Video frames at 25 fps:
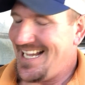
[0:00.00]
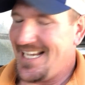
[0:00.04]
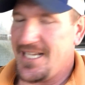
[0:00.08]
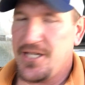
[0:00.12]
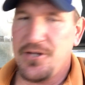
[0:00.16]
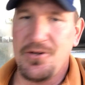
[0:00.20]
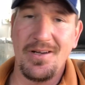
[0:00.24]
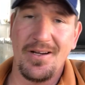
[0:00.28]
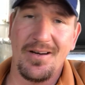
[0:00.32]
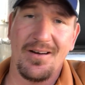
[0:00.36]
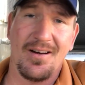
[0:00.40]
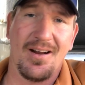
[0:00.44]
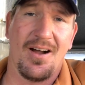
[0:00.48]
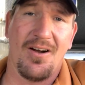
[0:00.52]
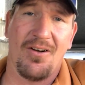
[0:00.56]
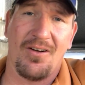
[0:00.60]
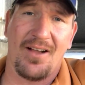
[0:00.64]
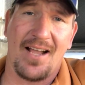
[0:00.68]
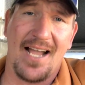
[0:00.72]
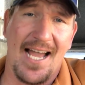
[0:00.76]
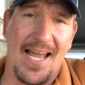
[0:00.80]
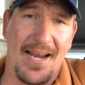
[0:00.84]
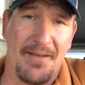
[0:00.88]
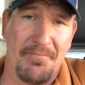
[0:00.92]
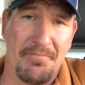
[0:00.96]
you hear all
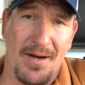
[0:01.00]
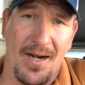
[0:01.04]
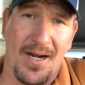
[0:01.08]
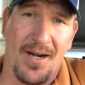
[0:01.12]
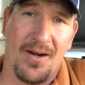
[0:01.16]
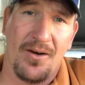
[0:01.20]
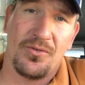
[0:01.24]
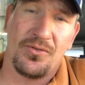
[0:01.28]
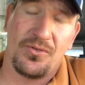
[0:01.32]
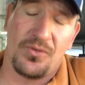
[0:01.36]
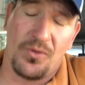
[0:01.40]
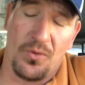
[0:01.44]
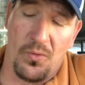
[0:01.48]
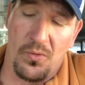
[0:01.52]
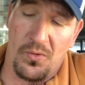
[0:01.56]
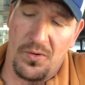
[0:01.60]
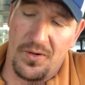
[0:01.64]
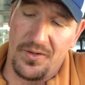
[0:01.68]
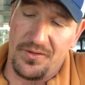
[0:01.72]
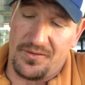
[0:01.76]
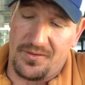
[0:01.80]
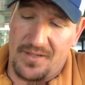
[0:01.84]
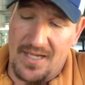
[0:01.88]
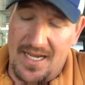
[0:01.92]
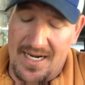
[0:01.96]
kind of marital
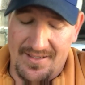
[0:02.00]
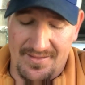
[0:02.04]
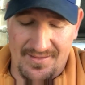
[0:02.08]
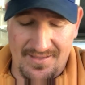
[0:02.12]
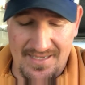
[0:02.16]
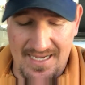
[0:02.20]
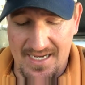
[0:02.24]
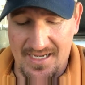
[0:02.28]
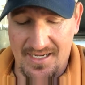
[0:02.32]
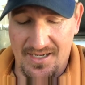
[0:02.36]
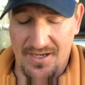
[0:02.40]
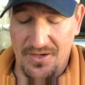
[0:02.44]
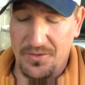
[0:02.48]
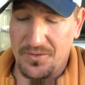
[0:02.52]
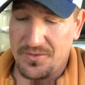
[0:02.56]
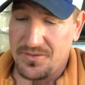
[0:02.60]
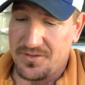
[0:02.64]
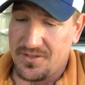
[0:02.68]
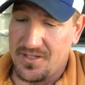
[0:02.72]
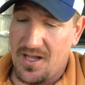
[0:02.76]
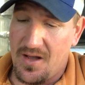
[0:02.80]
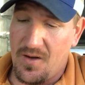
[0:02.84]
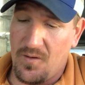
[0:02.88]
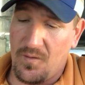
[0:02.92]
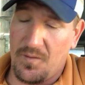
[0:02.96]
stories, and I decided to do a
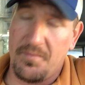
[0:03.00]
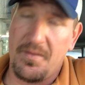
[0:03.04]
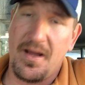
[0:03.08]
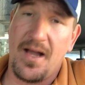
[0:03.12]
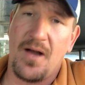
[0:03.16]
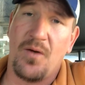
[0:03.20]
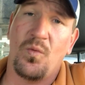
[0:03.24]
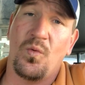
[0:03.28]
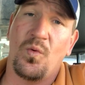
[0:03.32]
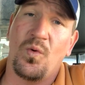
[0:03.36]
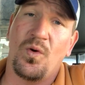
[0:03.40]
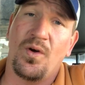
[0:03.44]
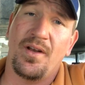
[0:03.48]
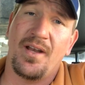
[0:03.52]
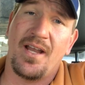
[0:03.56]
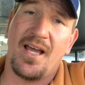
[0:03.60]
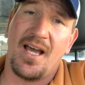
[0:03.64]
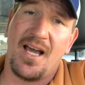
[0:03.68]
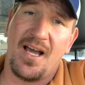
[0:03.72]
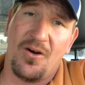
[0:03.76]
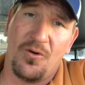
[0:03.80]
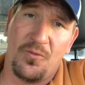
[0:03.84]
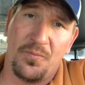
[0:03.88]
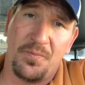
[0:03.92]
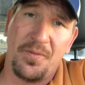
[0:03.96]
song about one, and
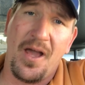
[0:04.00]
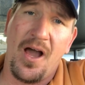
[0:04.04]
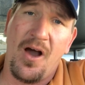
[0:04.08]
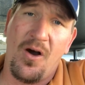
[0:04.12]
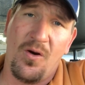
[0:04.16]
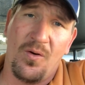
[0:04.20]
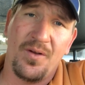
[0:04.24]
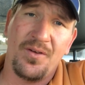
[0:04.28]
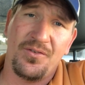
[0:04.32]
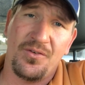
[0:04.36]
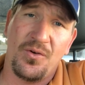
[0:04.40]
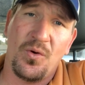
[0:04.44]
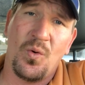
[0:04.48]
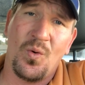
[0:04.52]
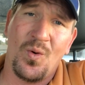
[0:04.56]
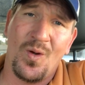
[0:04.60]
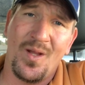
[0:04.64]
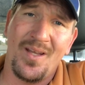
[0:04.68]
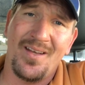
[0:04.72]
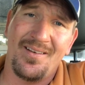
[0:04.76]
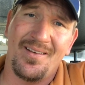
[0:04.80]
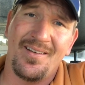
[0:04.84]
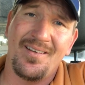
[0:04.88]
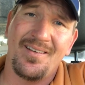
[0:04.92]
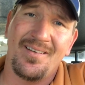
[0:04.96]
I hope y'all enjoy
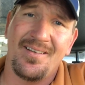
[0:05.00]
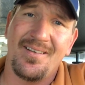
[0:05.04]
it.